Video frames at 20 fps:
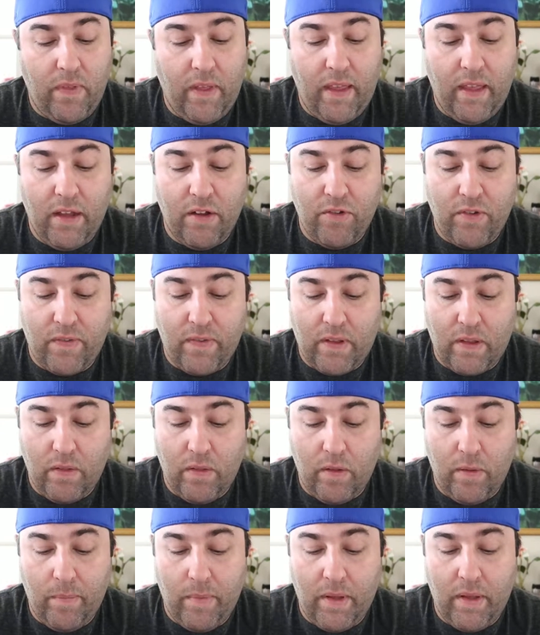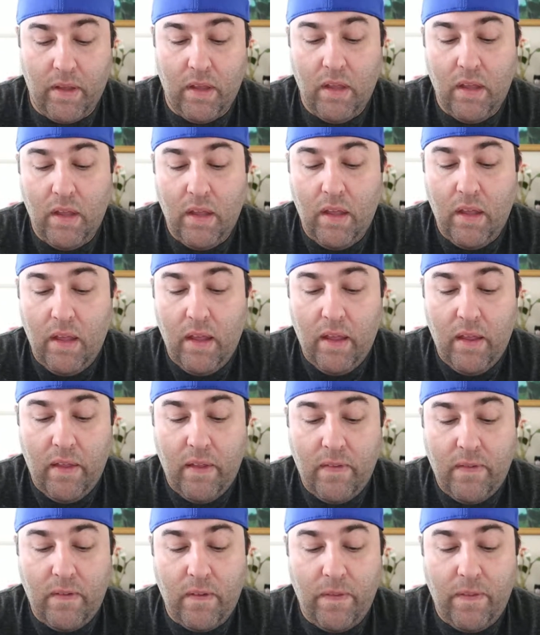they hear just like a little bit.
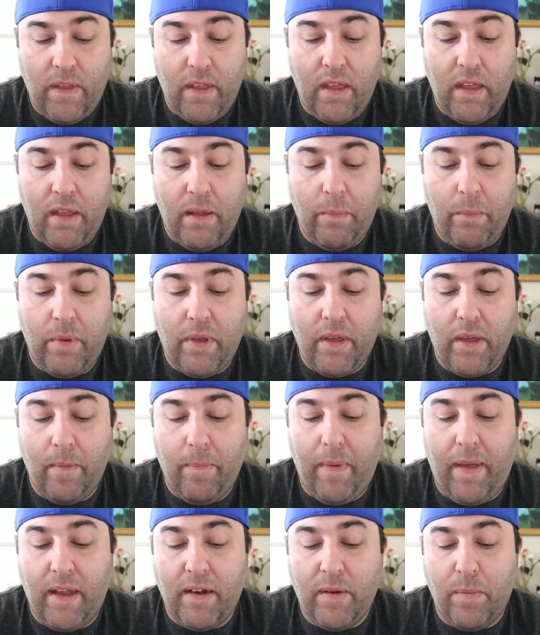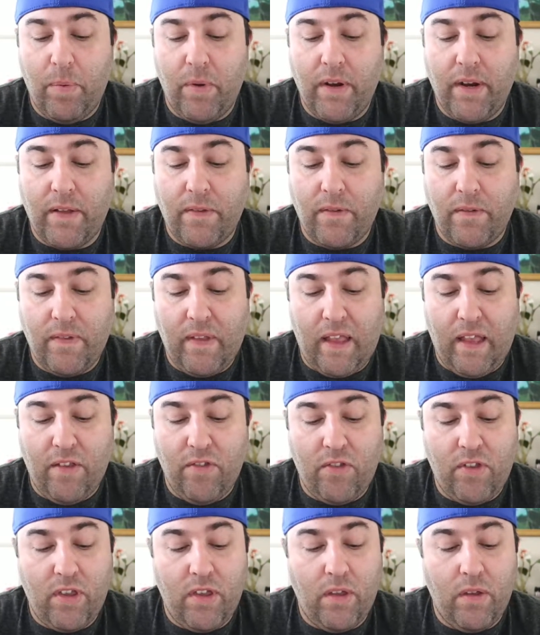So then we cut back to Point Access
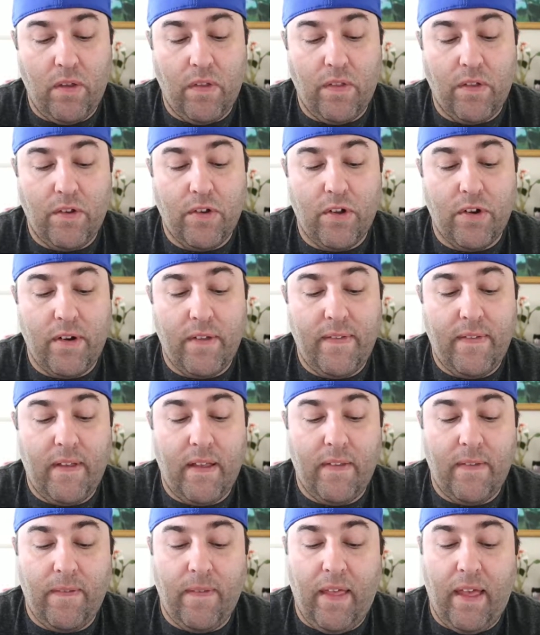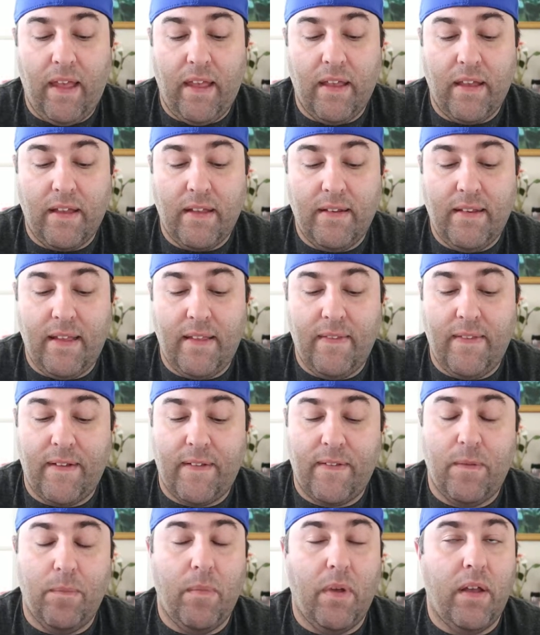HQ, and the attorney says that it could take
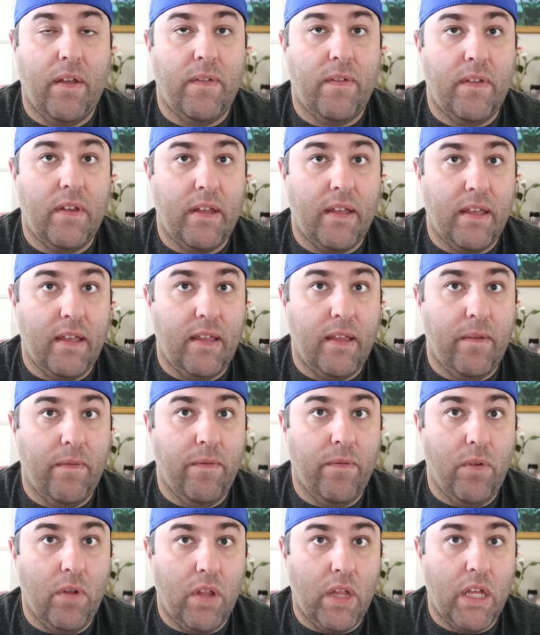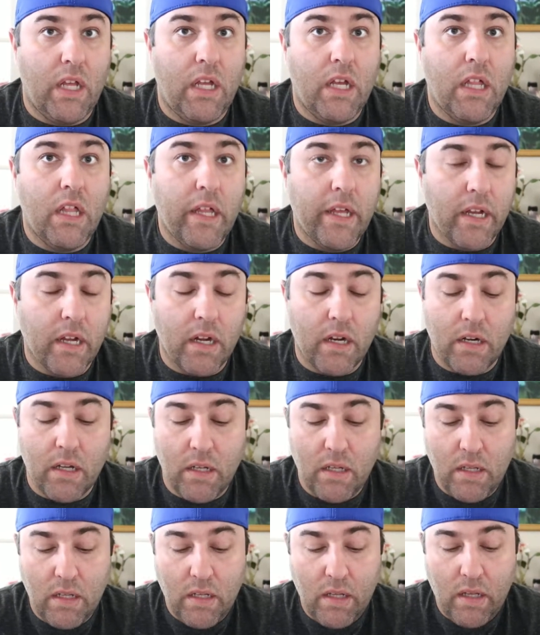six months to get him fully cleared.
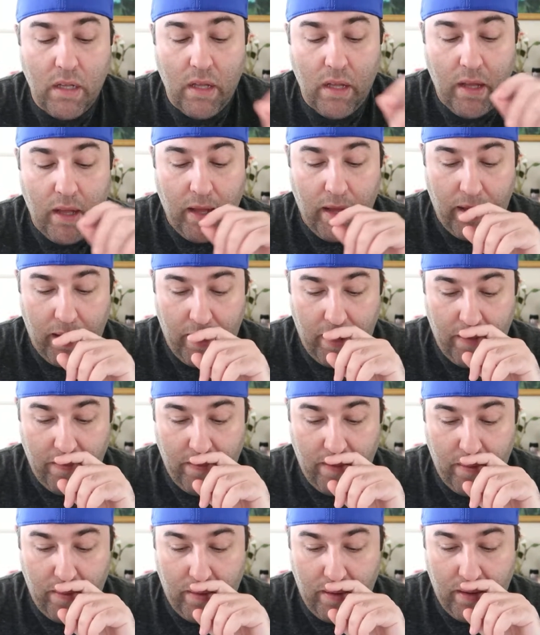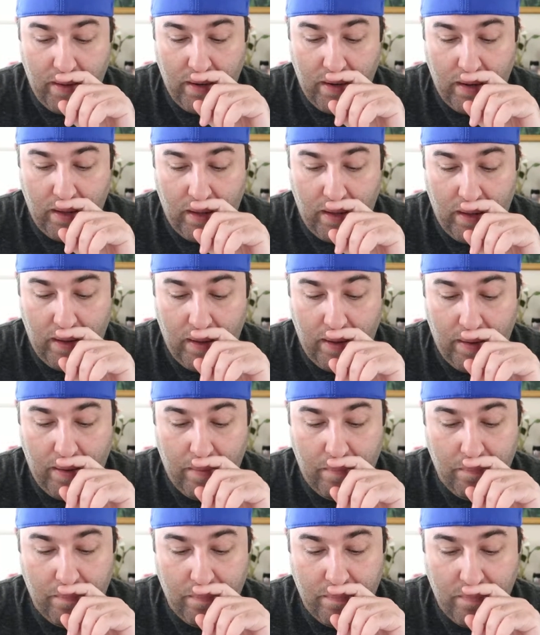And then
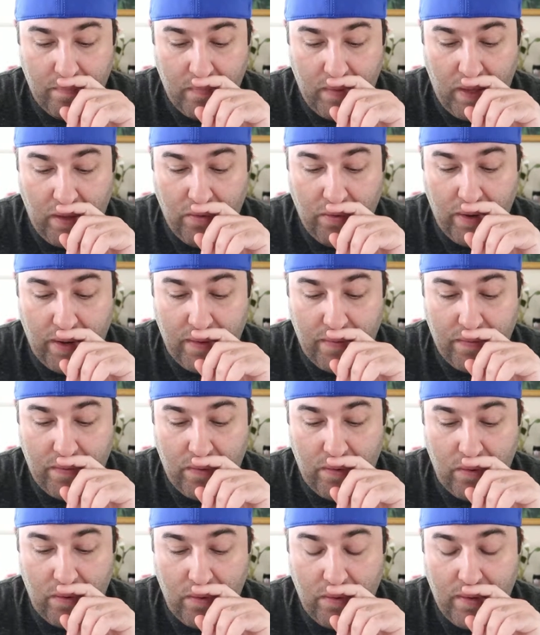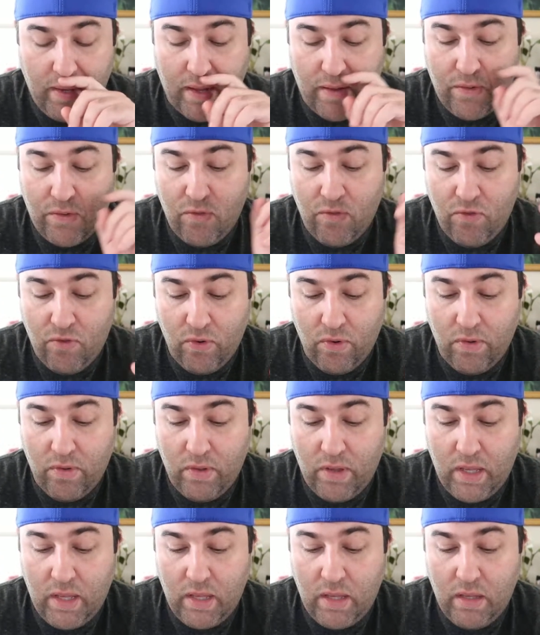um, he tries to text
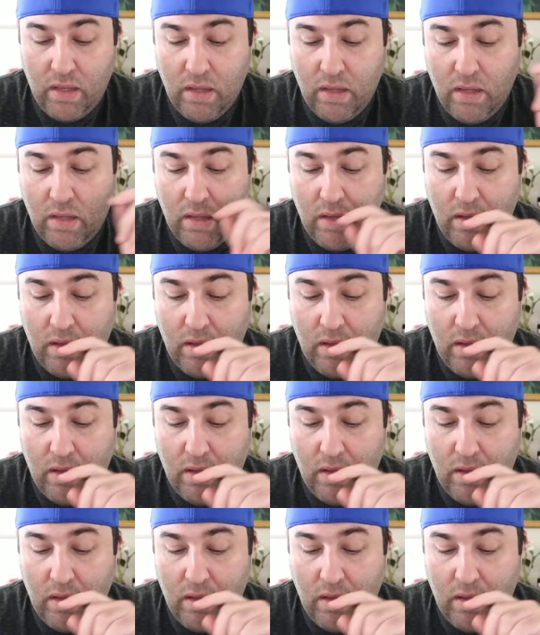Julie